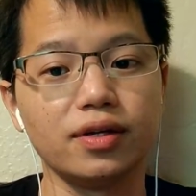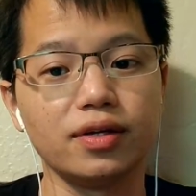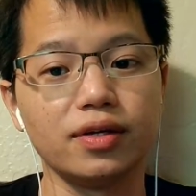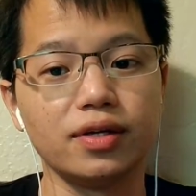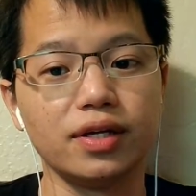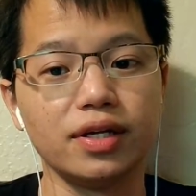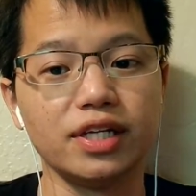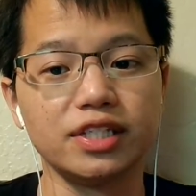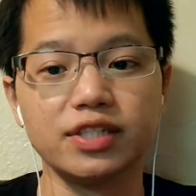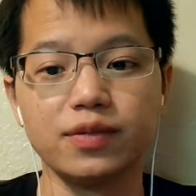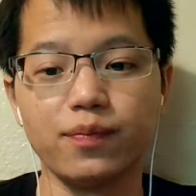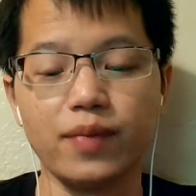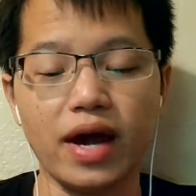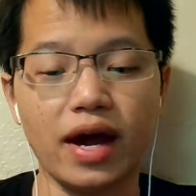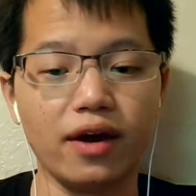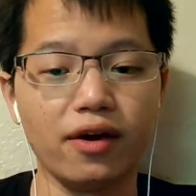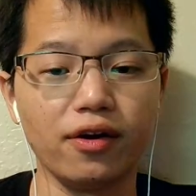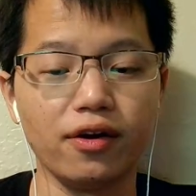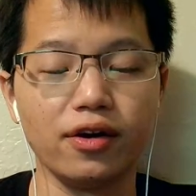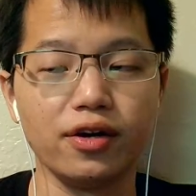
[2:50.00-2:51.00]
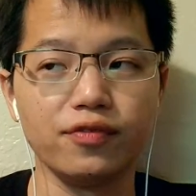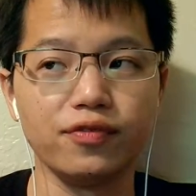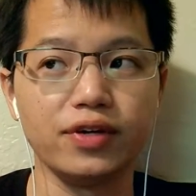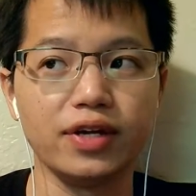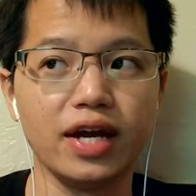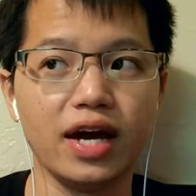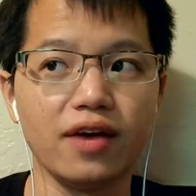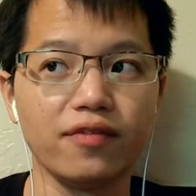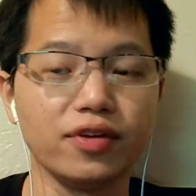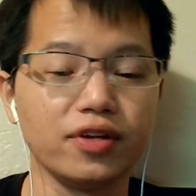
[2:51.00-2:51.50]
it doesn't matter if you
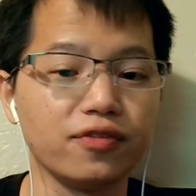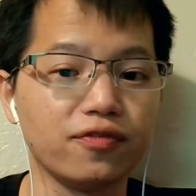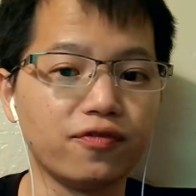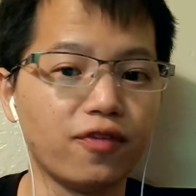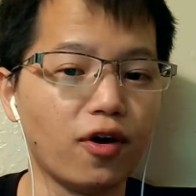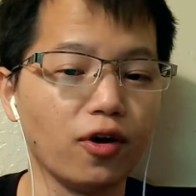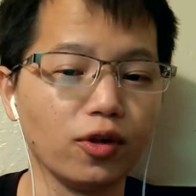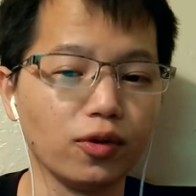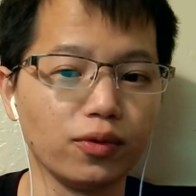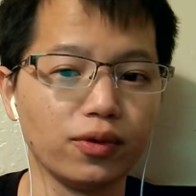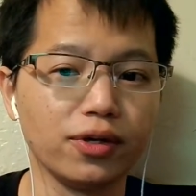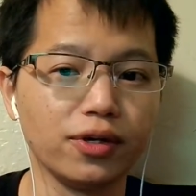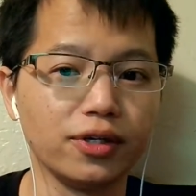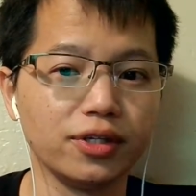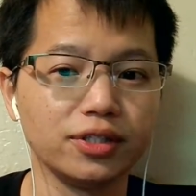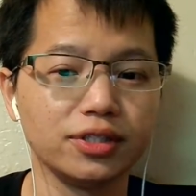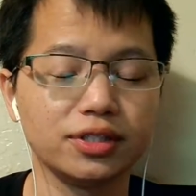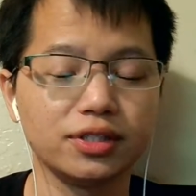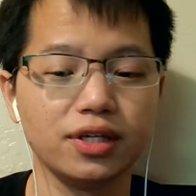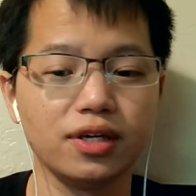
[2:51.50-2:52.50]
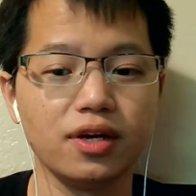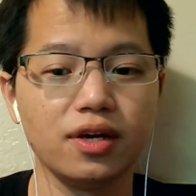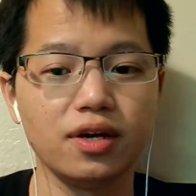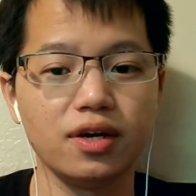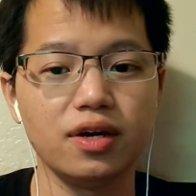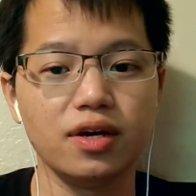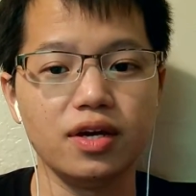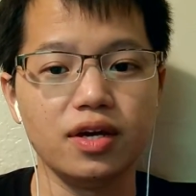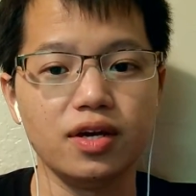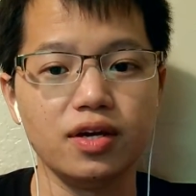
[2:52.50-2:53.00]
have any followers,
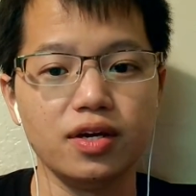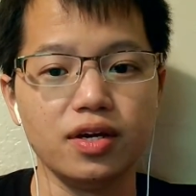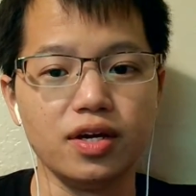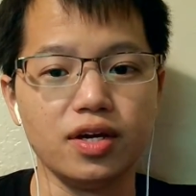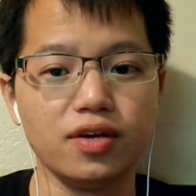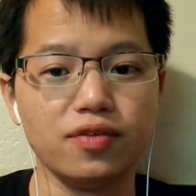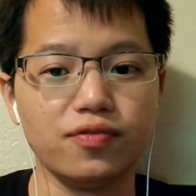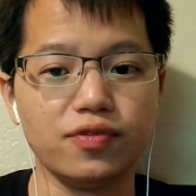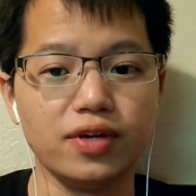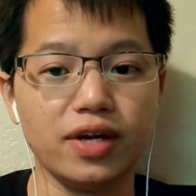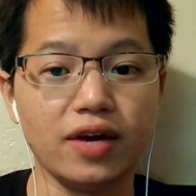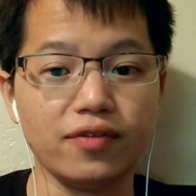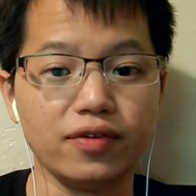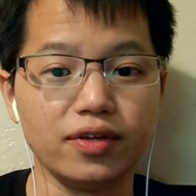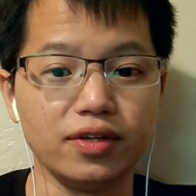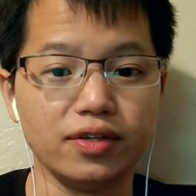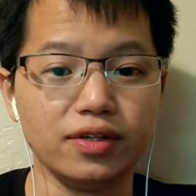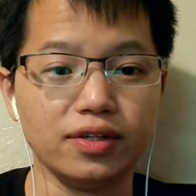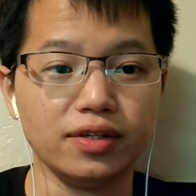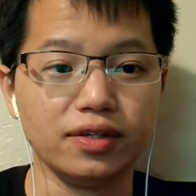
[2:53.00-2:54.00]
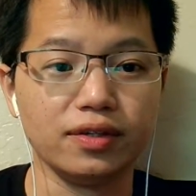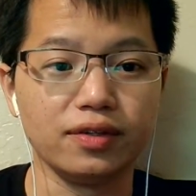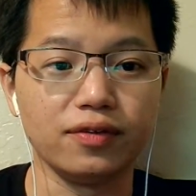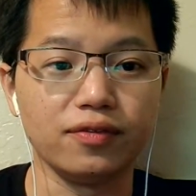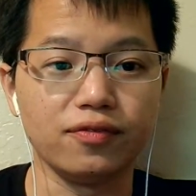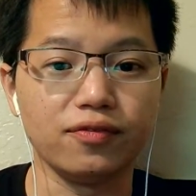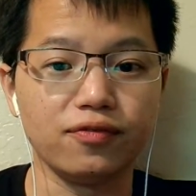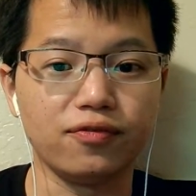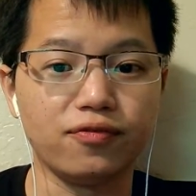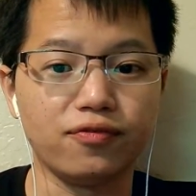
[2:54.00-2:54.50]
if you have any
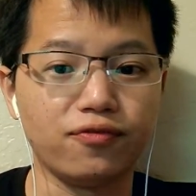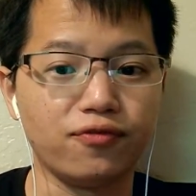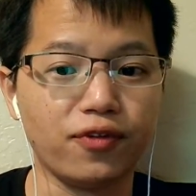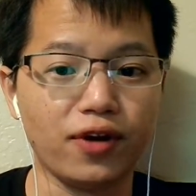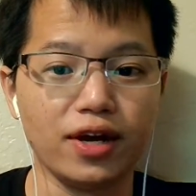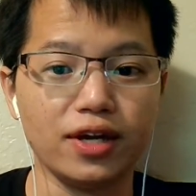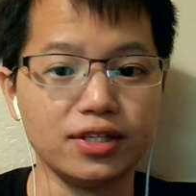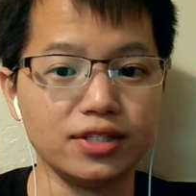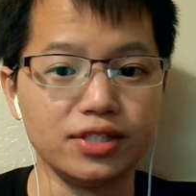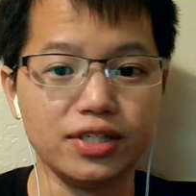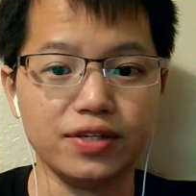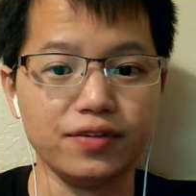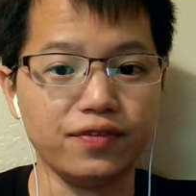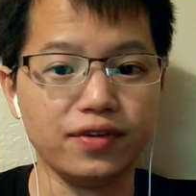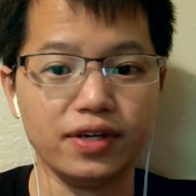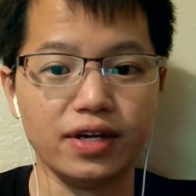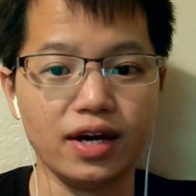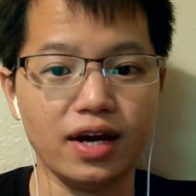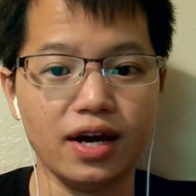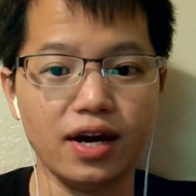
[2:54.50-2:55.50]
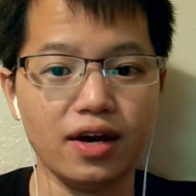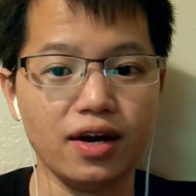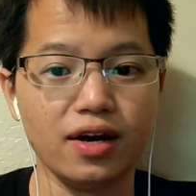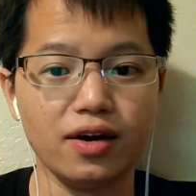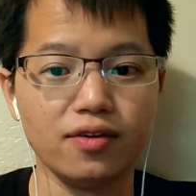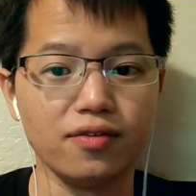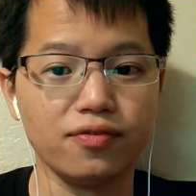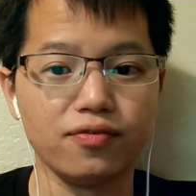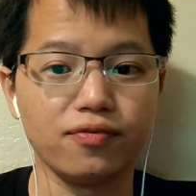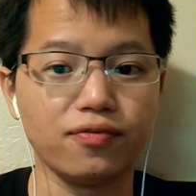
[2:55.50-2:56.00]
friends, if you
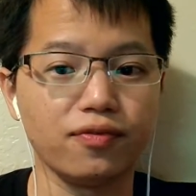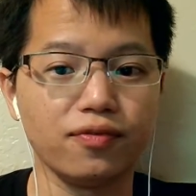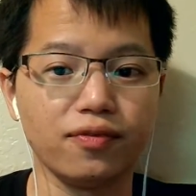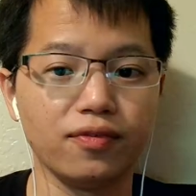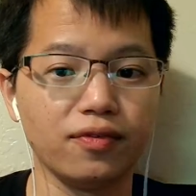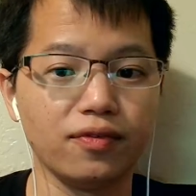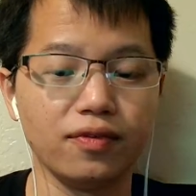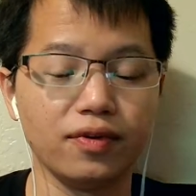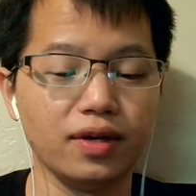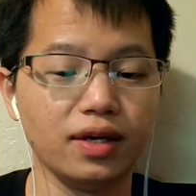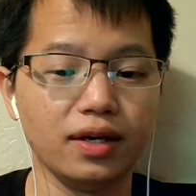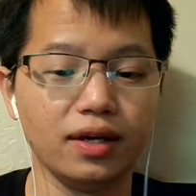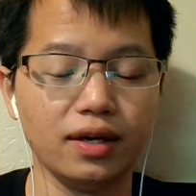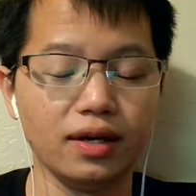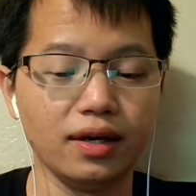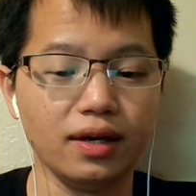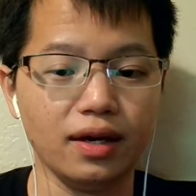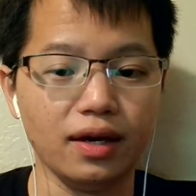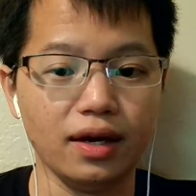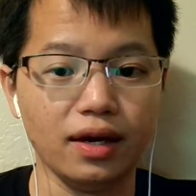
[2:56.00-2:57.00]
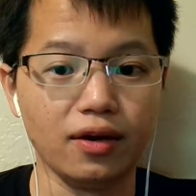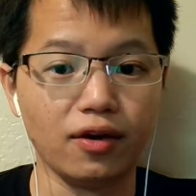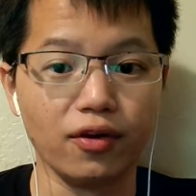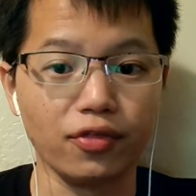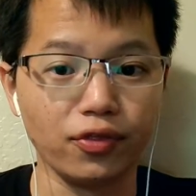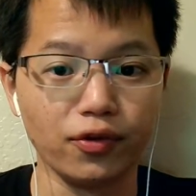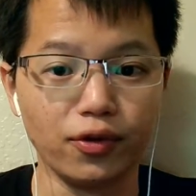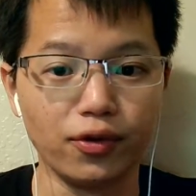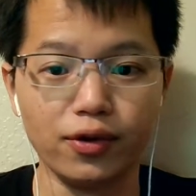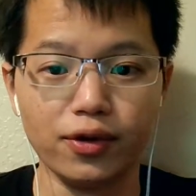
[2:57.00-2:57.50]
have an
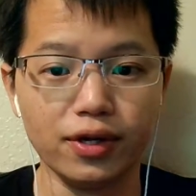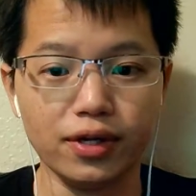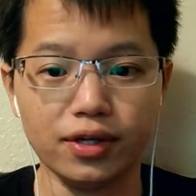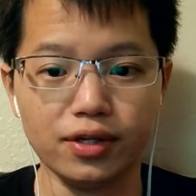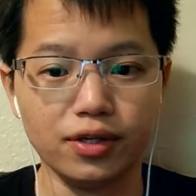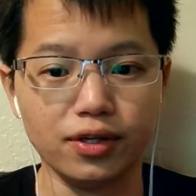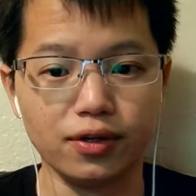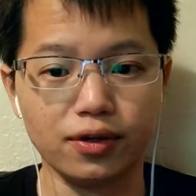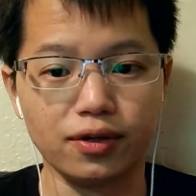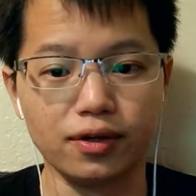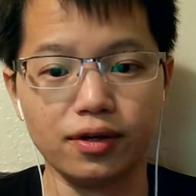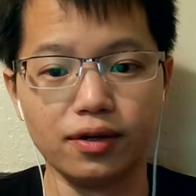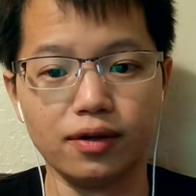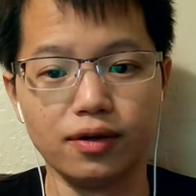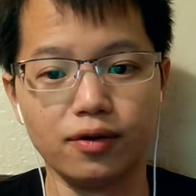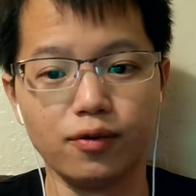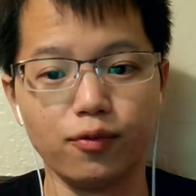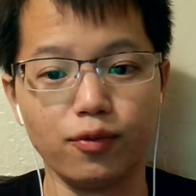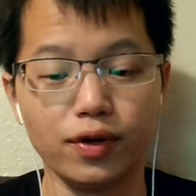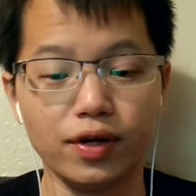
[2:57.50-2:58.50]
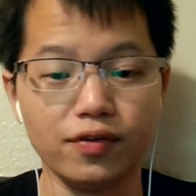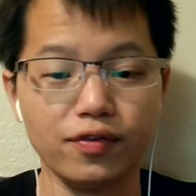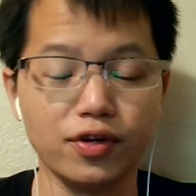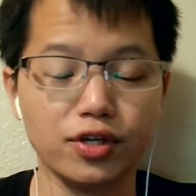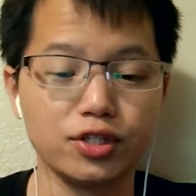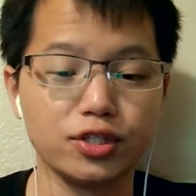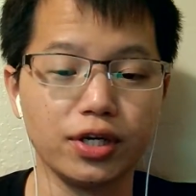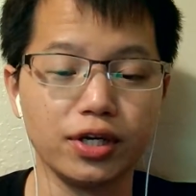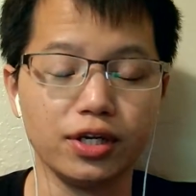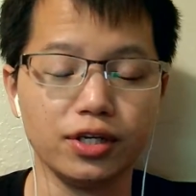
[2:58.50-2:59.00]
authority in your whatever you're
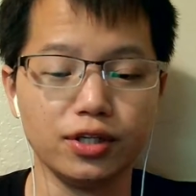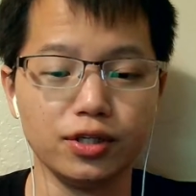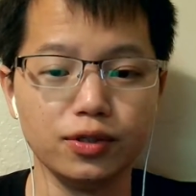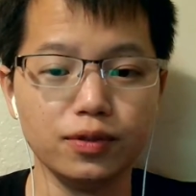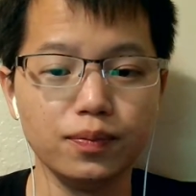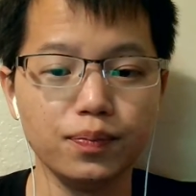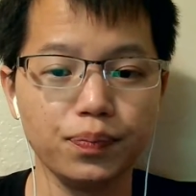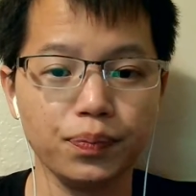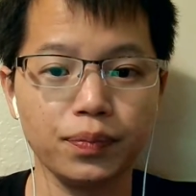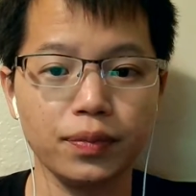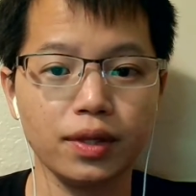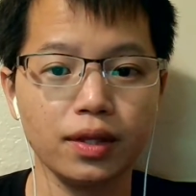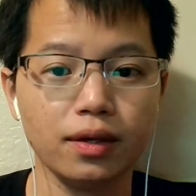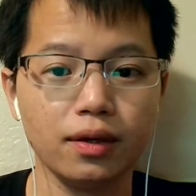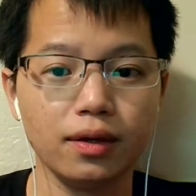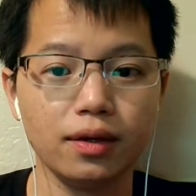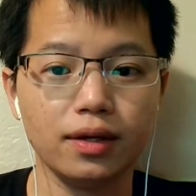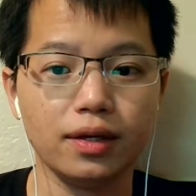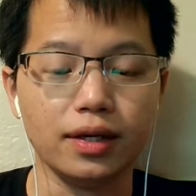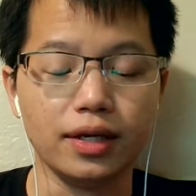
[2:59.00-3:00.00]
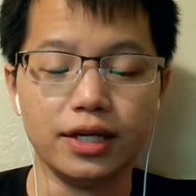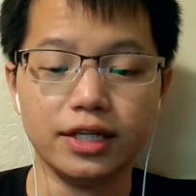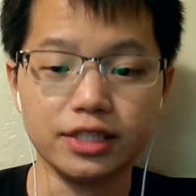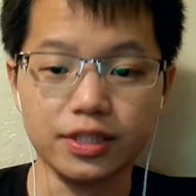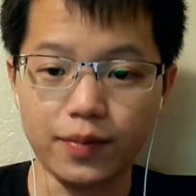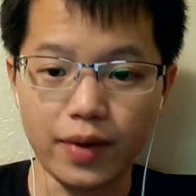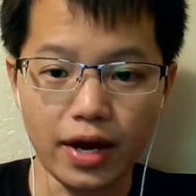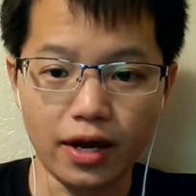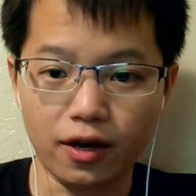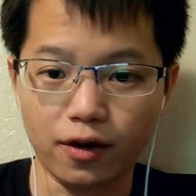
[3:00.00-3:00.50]
trying to do. It doesn't
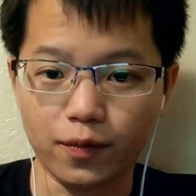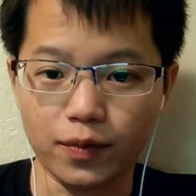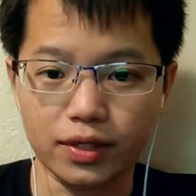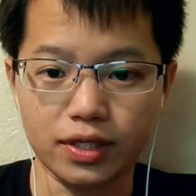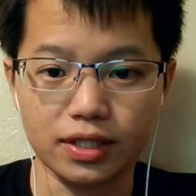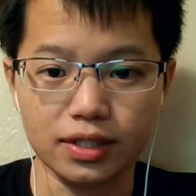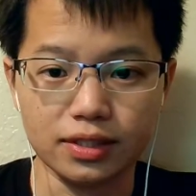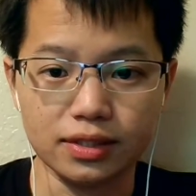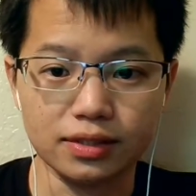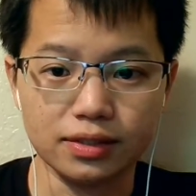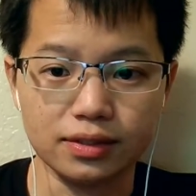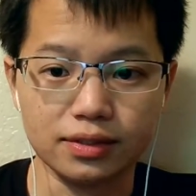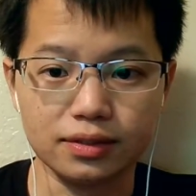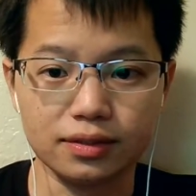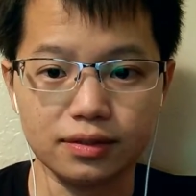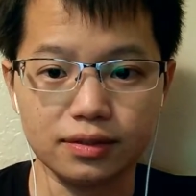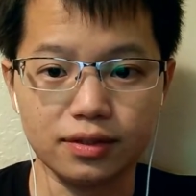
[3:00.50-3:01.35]
matter, because